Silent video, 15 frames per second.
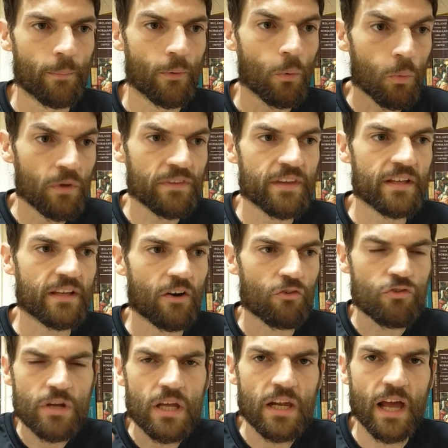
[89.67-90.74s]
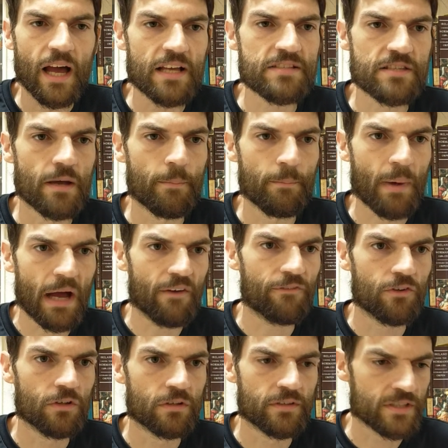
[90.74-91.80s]
But one thing that really has them
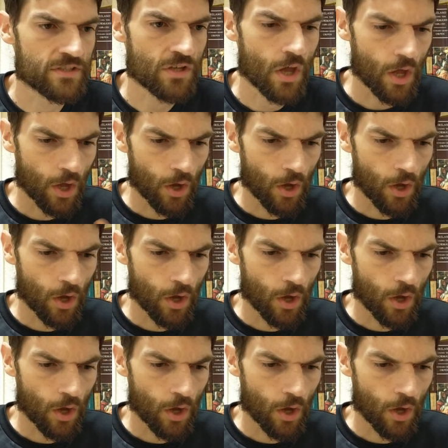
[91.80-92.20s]
baffled is,